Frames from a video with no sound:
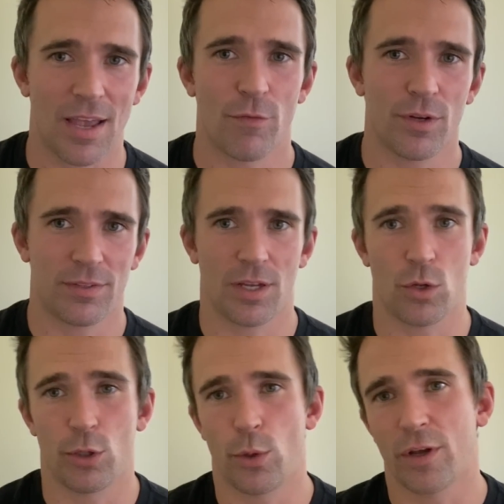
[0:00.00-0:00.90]
Every
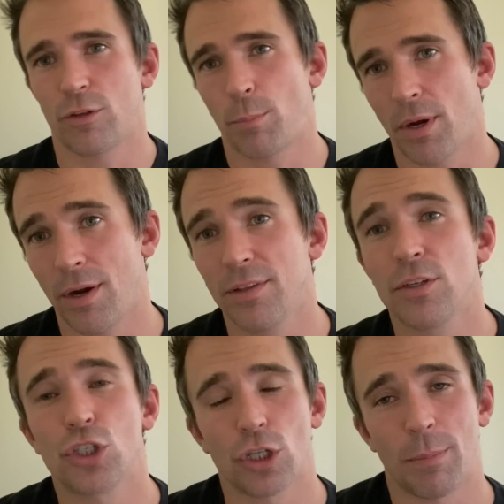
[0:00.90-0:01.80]
single new
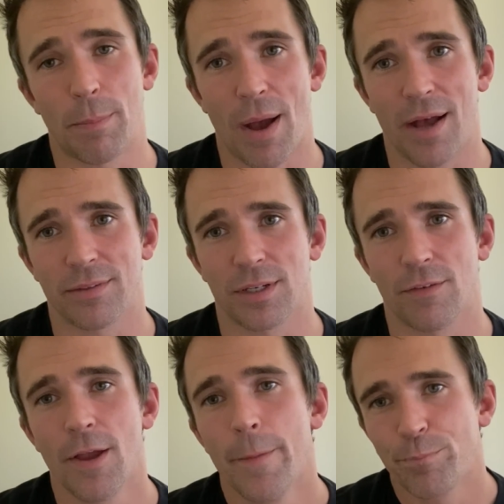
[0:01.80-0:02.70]
experience should be
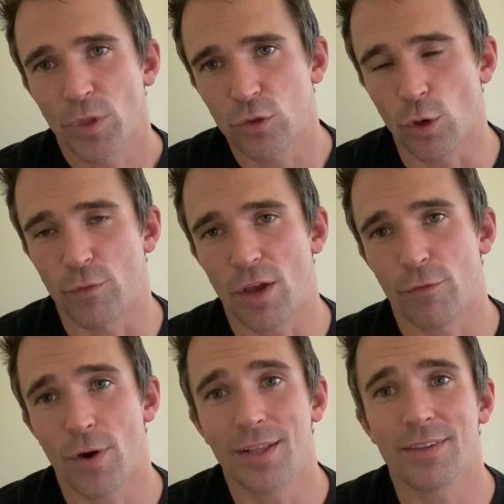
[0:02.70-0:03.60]
positive. So if you
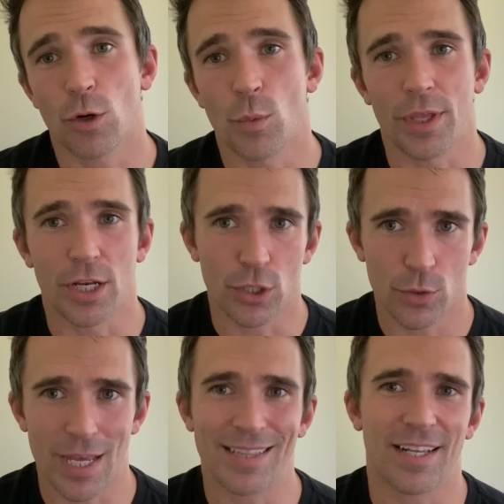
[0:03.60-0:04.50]
have friends that are willing to
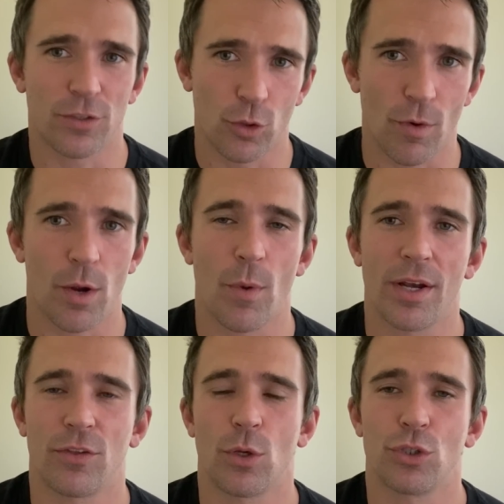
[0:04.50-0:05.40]
do that, that's a great
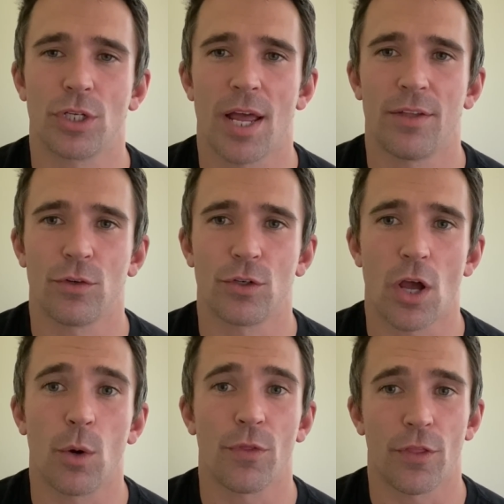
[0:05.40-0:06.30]
way to socialize your
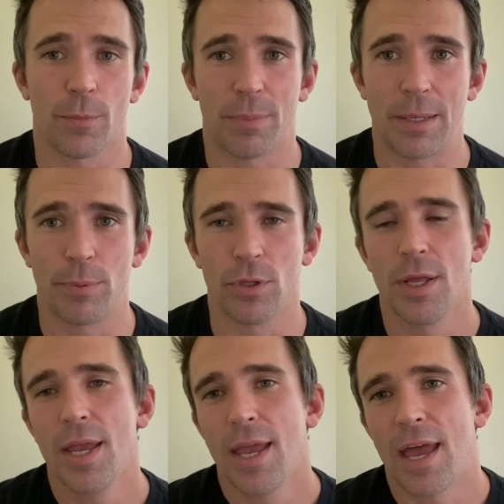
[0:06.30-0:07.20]
dog with other
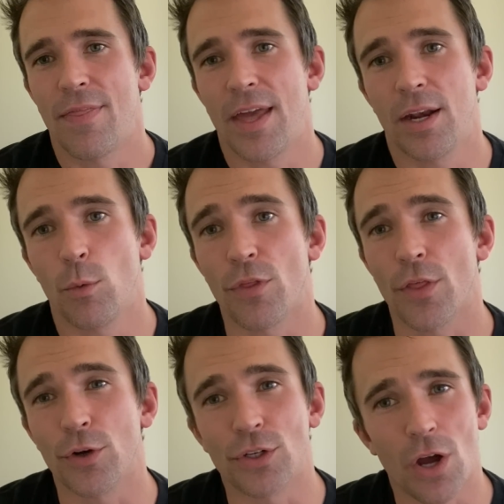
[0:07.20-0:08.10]
people. And then with
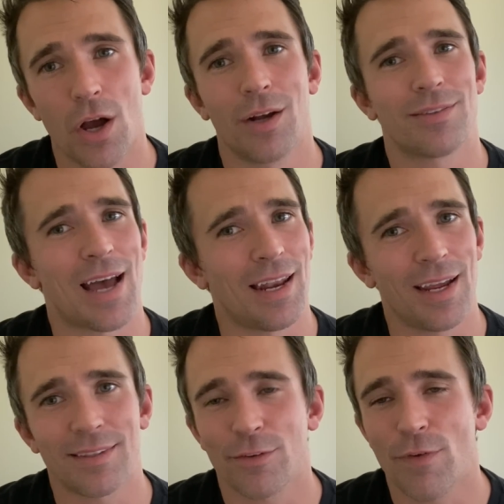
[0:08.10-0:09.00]
other dogs, I
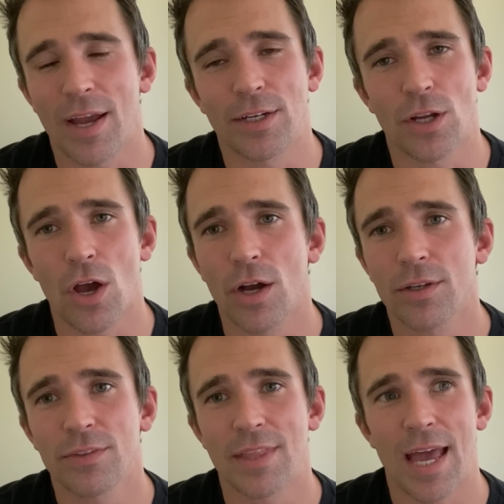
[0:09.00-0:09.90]
like to find
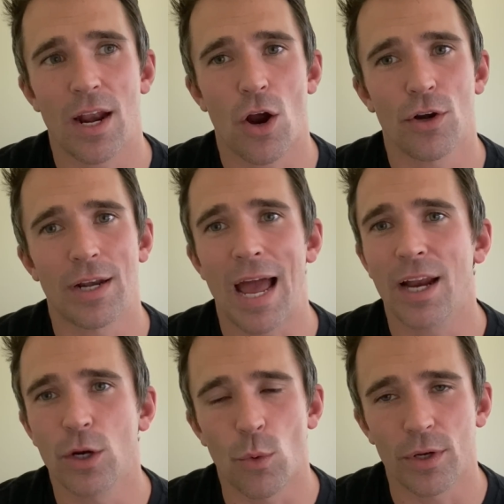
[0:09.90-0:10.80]
dogs that are
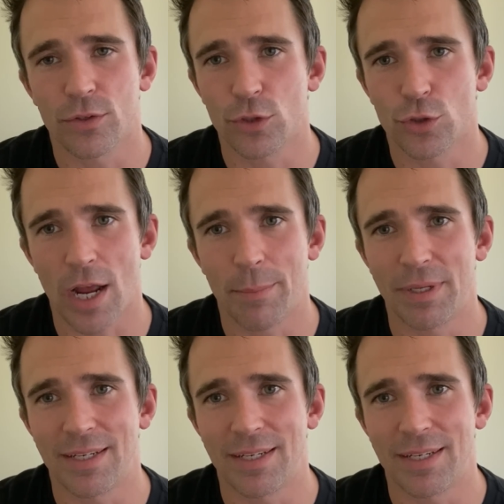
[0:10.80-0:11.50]
not going to try to be